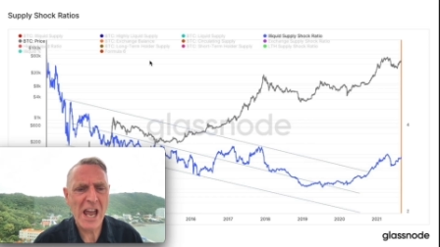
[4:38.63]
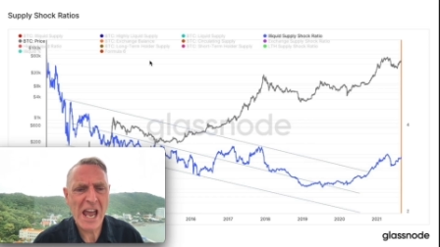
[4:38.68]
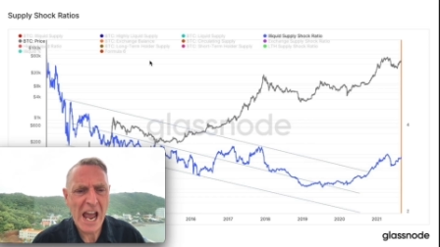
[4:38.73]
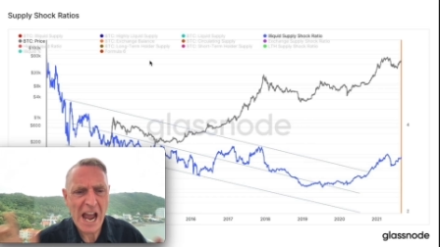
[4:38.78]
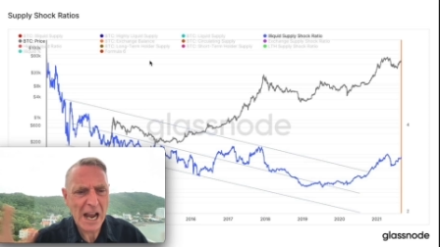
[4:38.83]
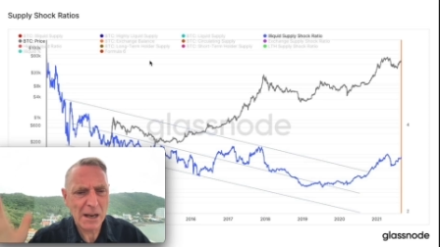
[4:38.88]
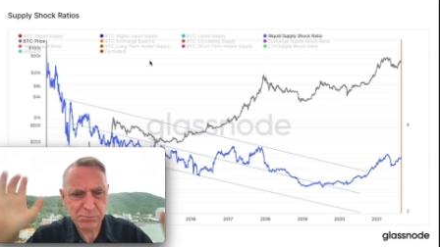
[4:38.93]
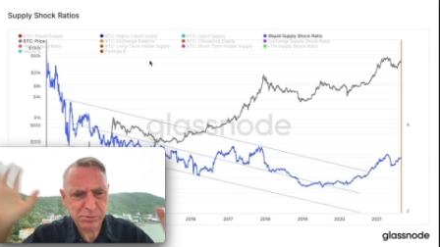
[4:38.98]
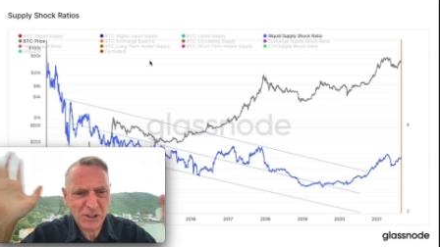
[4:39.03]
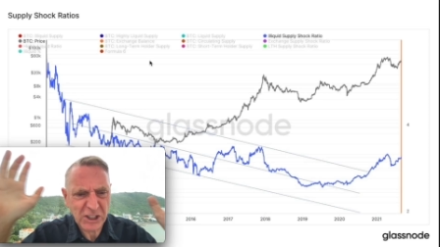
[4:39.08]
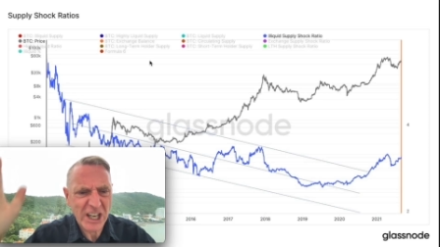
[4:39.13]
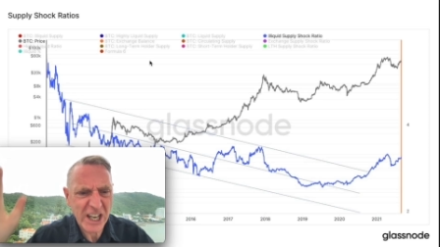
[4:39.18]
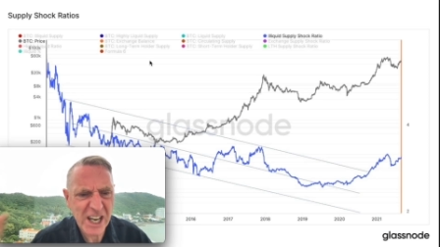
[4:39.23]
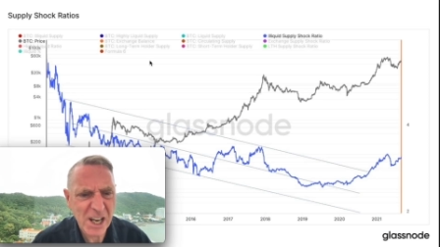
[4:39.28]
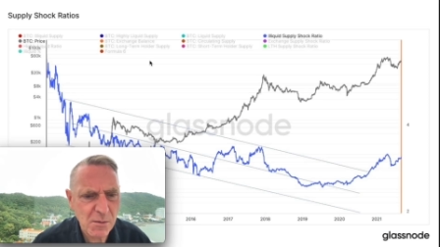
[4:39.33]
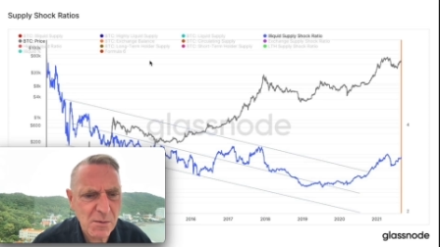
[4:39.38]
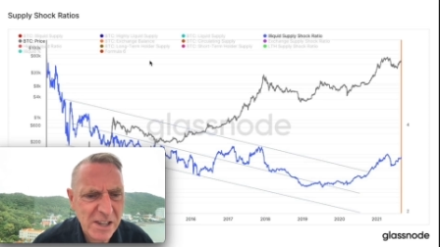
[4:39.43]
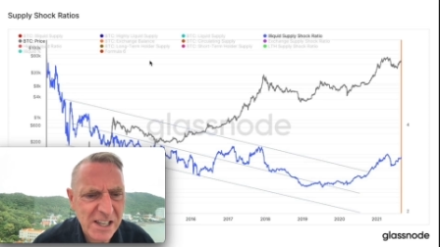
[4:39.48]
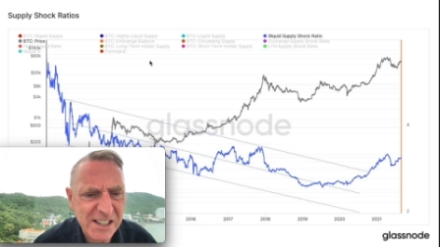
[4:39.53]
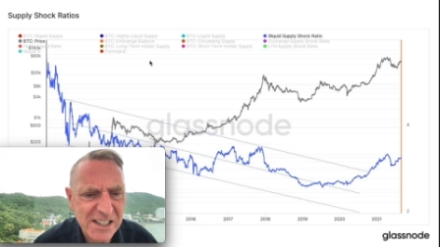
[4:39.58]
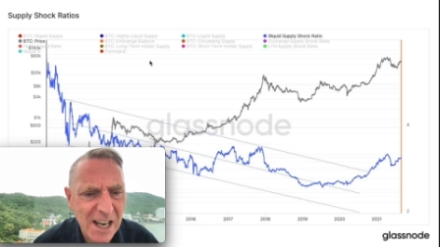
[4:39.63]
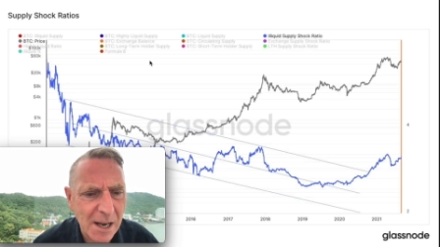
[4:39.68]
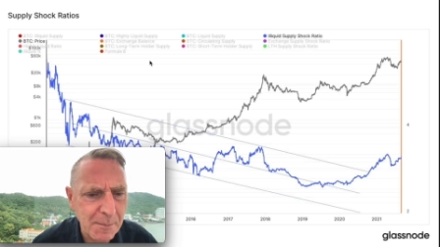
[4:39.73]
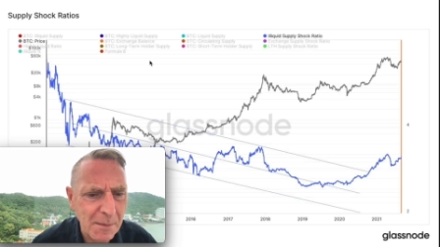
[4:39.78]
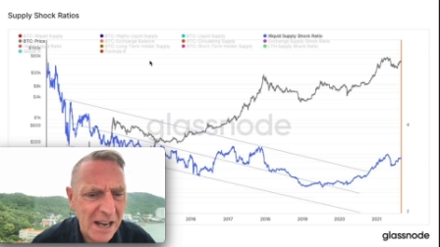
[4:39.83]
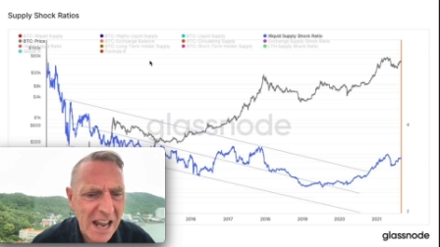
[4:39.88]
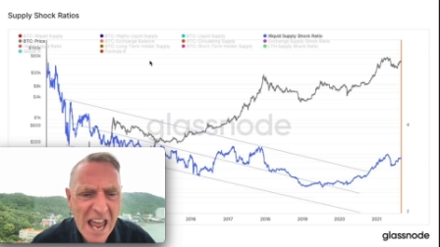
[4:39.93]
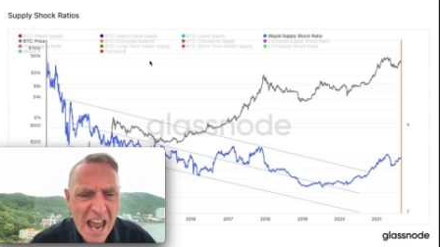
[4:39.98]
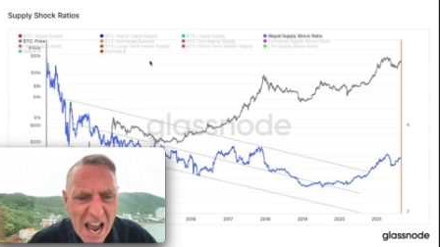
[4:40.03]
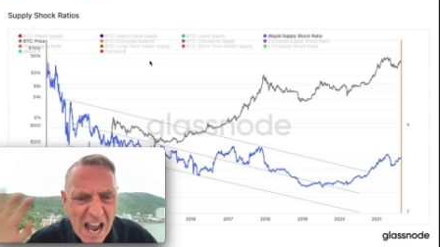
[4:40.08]
I'm shaking with excitement.
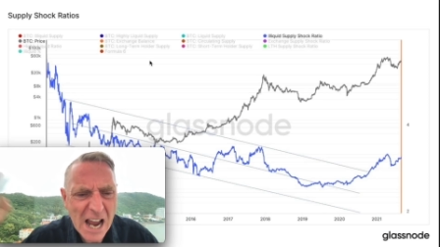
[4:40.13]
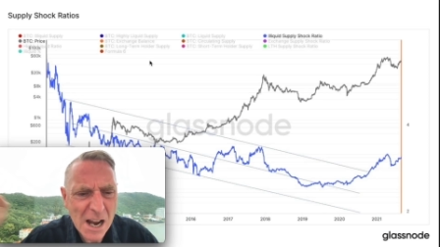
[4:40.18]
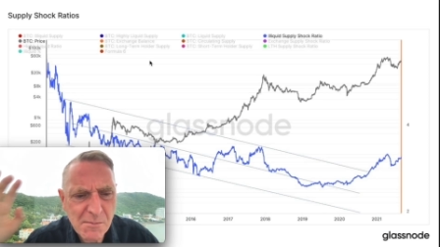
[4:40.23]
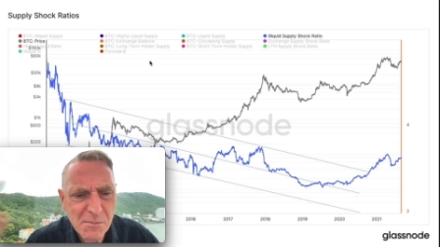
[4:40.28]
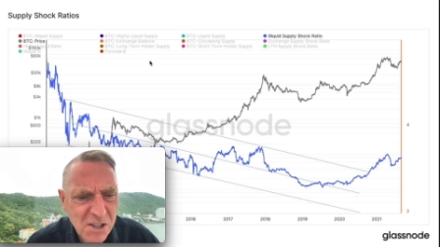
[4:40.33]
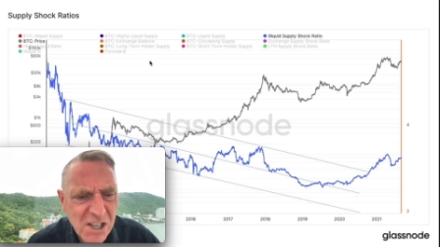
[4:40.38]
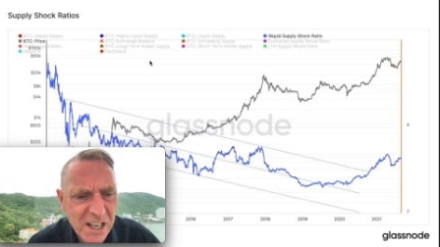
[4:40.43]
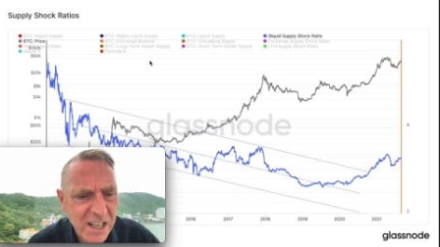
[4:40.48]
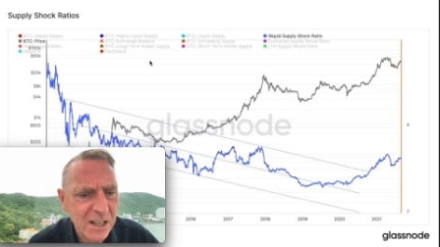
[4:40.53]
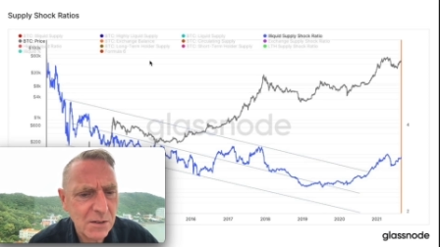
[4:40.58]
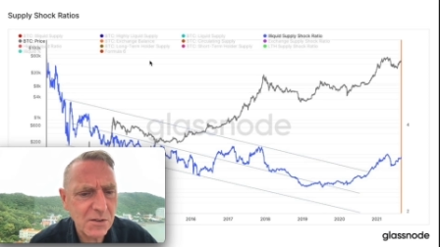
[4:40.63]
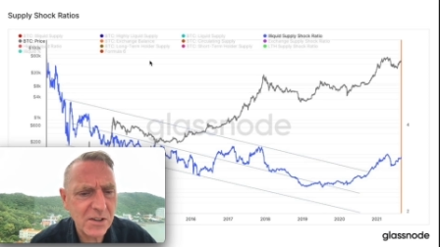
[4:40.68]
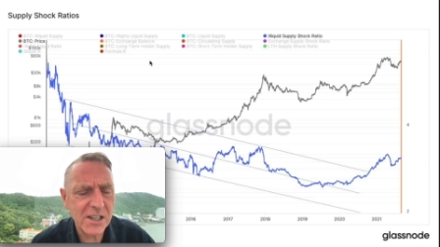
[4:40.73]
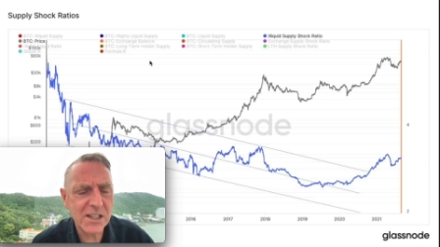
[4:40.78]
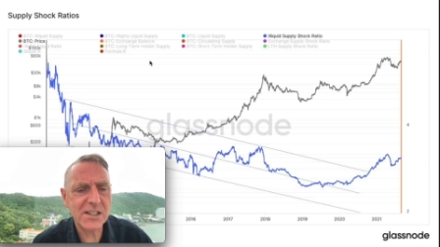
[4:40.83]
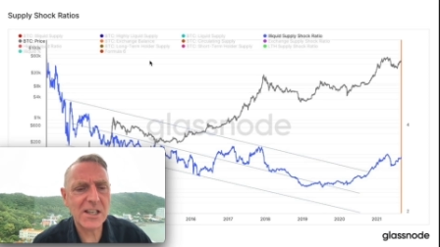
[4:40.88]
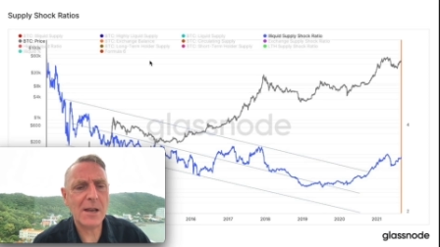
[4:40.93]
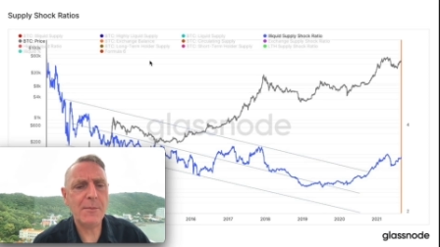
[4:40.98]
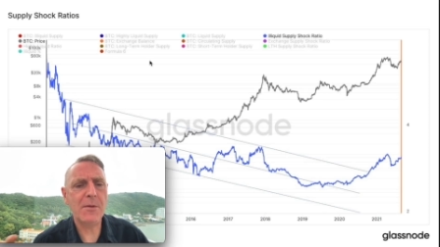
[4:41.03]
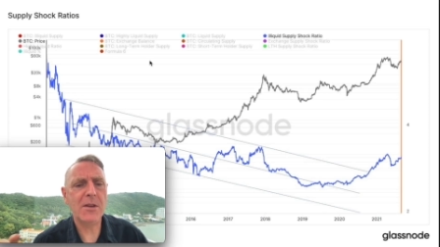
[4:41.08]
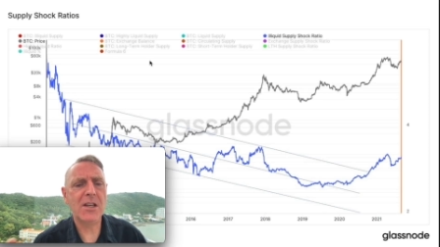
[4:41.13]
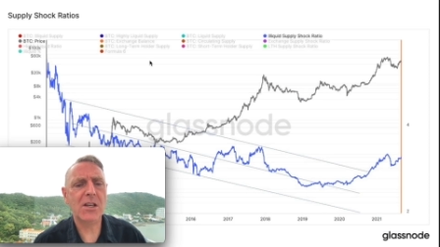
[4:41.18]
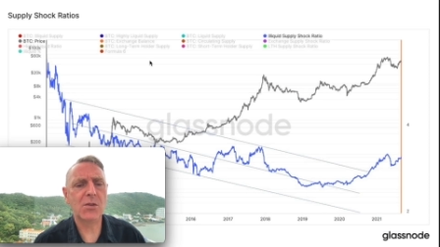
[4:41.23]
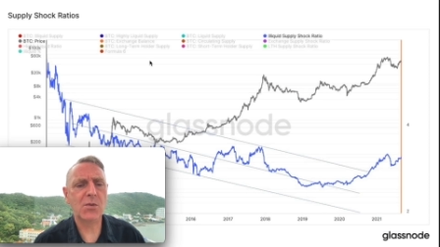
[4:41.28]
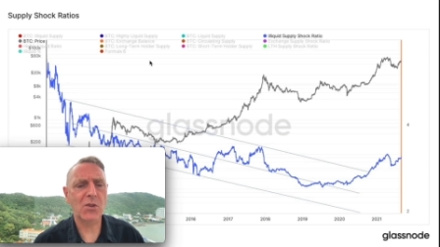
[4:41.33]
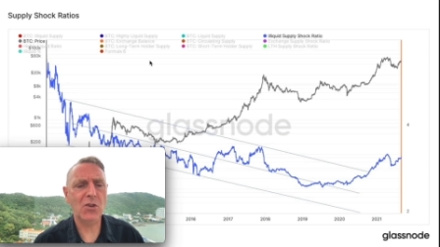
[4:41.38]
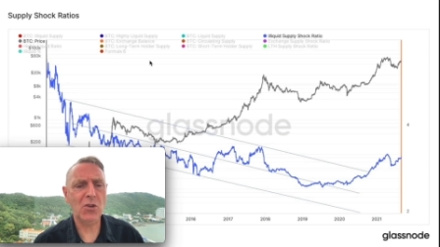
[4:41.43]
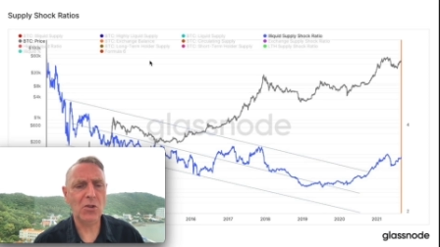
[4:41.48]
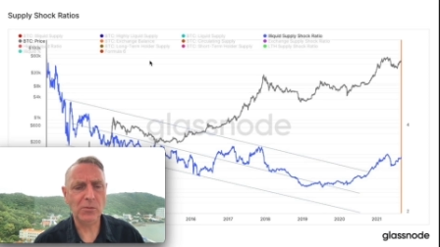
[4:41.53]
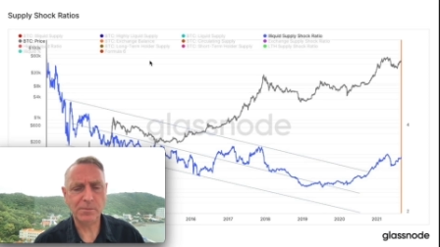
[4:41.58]
I'm shaking with excitement because we
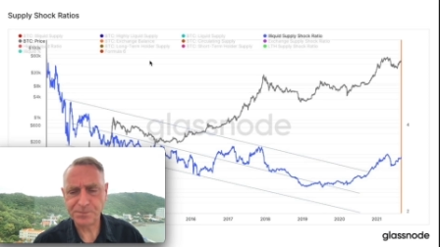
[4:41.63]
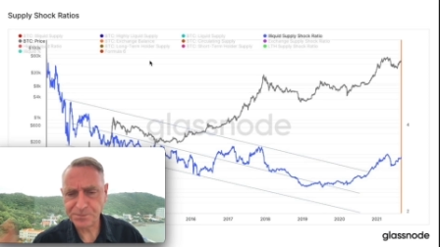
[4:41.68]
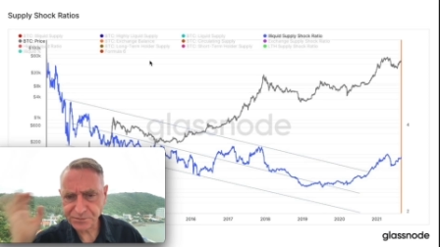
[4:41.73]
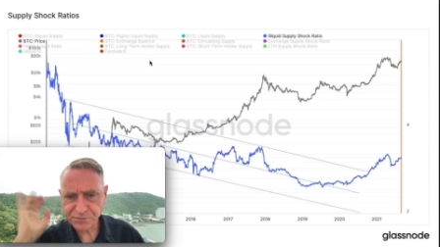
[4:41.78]
know